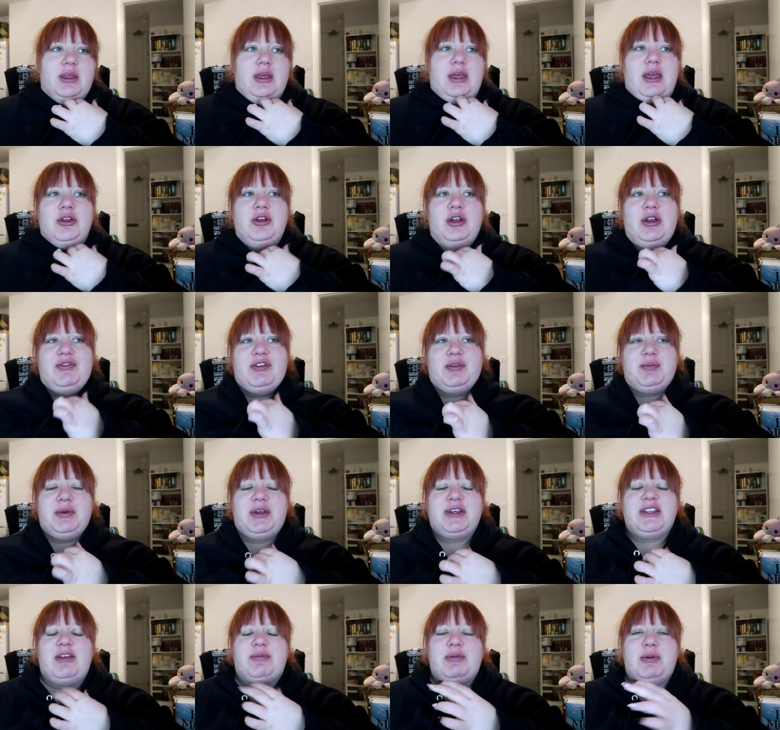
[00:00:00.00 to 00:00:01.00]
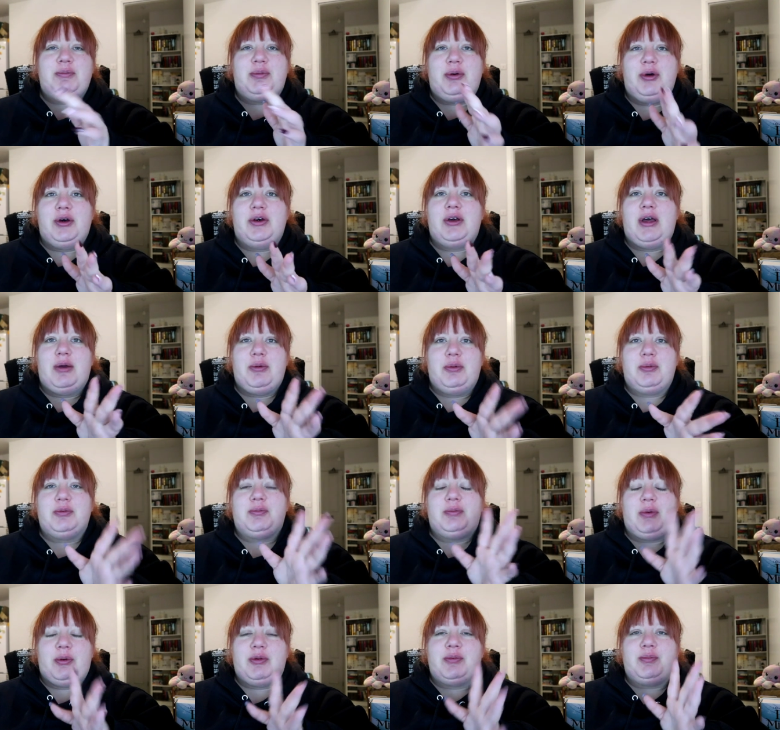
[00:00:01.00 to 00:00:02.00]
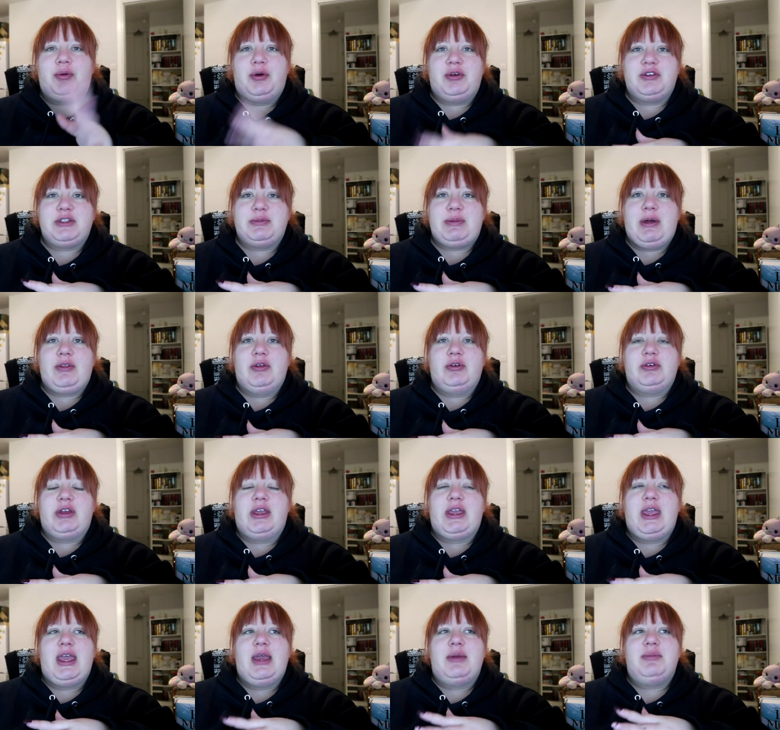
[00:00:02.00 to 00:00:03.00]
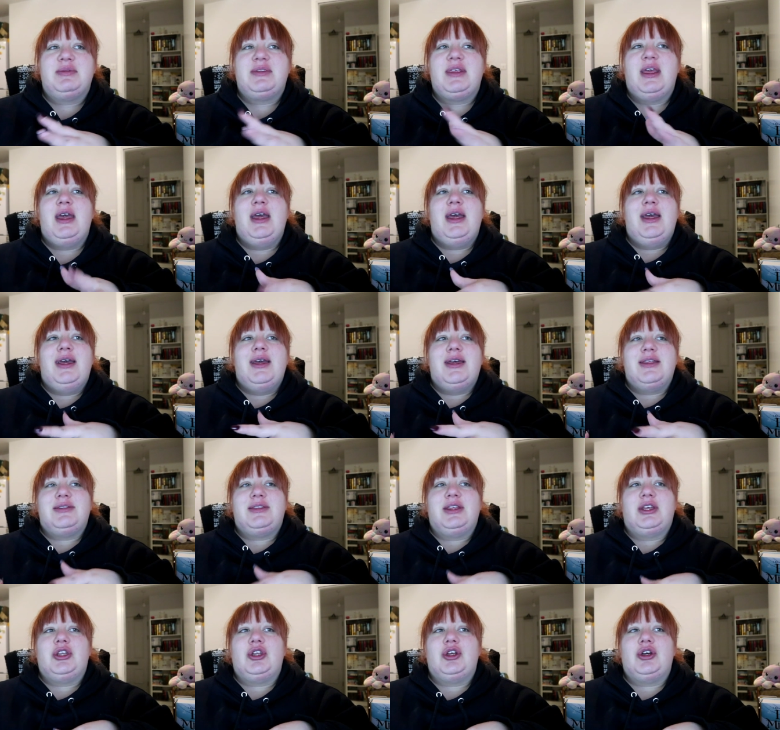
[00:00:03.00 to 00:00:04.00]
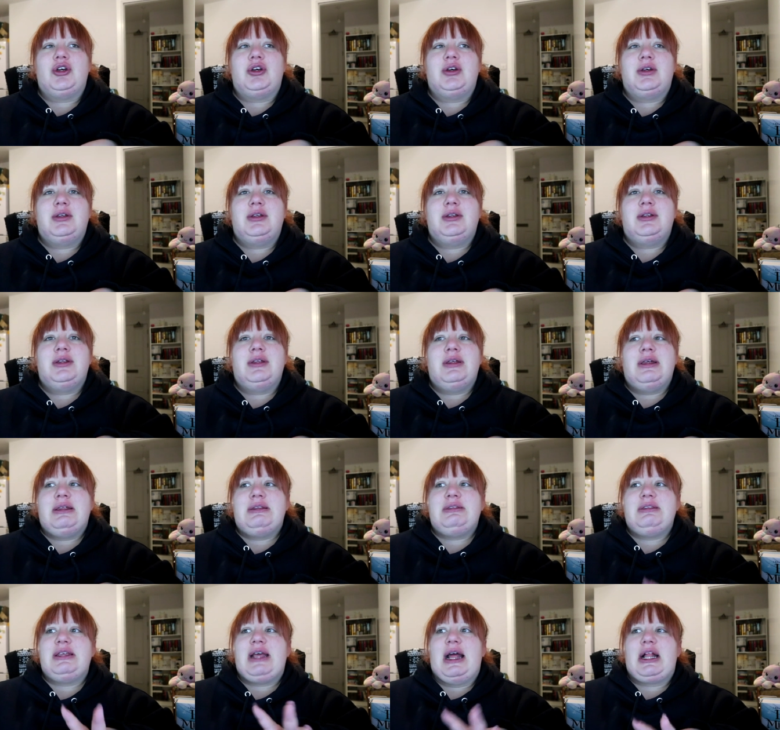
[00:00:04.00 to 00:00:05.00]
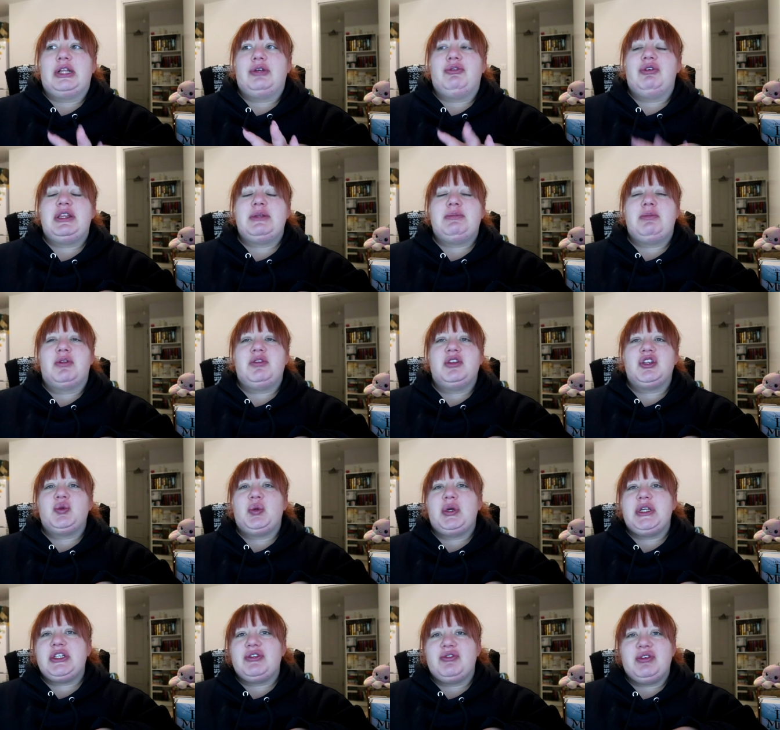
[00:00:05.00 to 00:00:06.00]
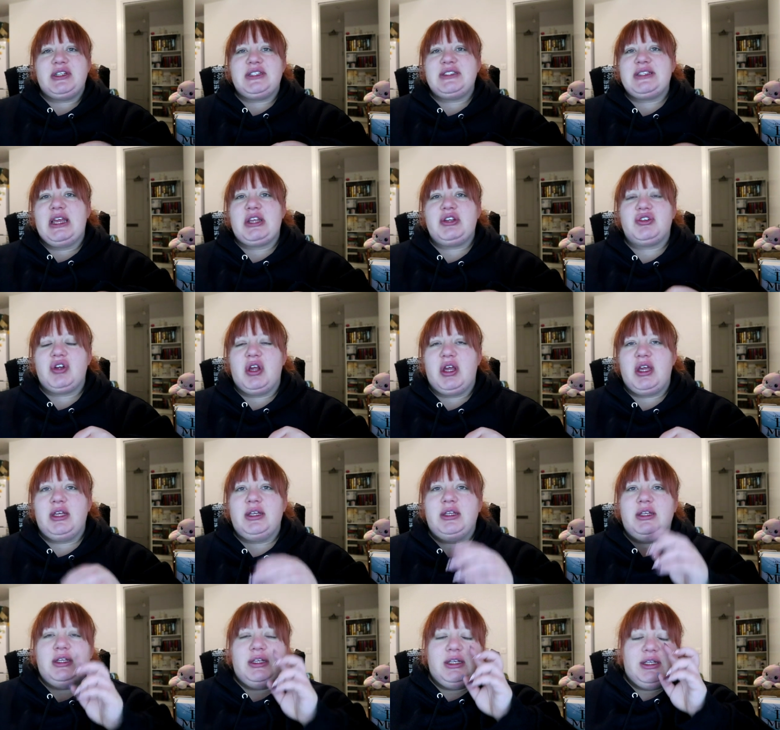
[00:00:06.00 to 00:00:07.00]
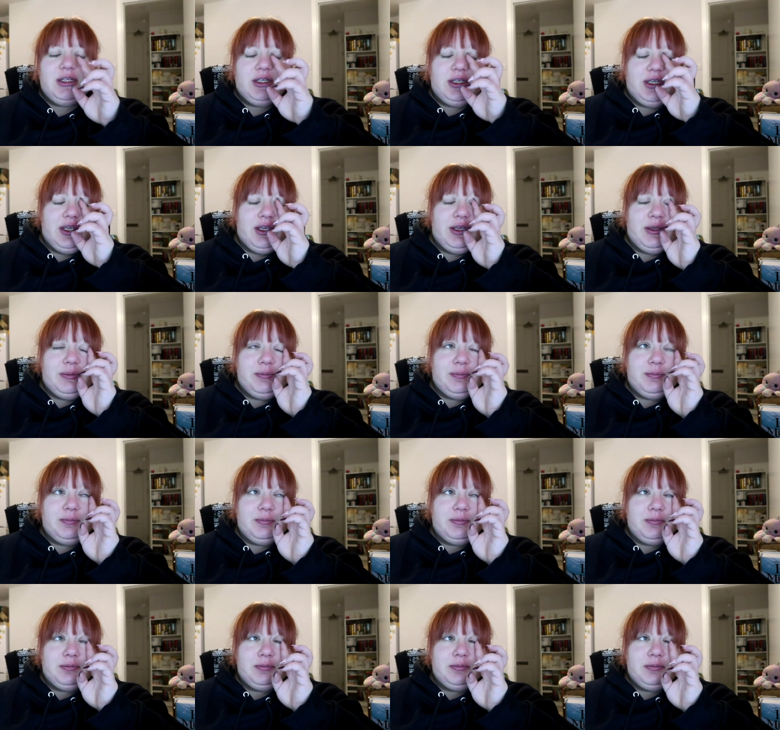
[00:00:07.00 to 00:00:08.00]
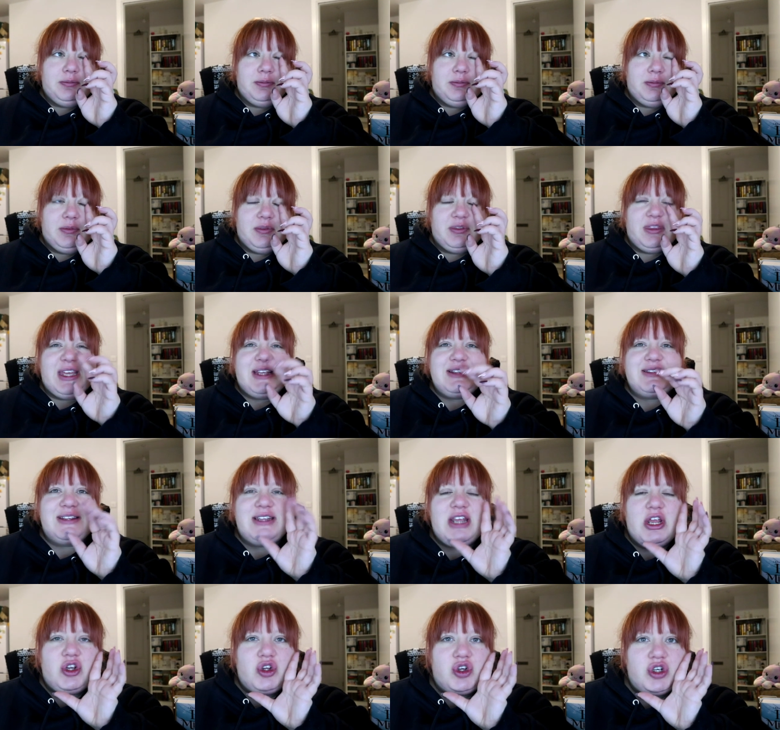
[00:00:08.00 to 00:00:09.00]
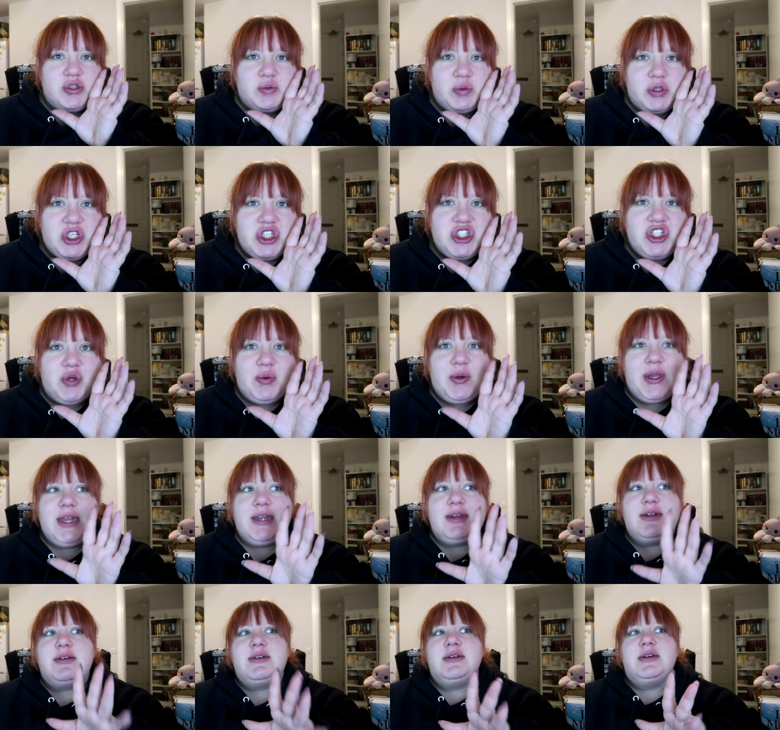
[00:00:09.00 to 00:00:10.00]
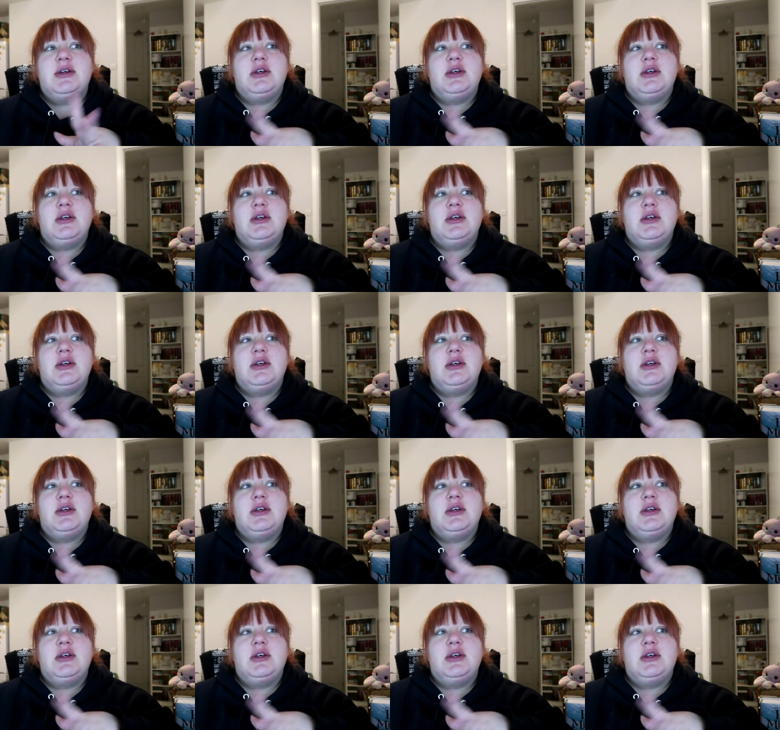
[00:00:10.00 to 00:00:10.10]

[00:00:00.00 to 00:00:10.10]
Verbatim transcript: I don't know if it's because I've been po I was always posted about Hunger Games, that you know, the algorithm on the Twitter, etc. Um, the internet knows what you're doing.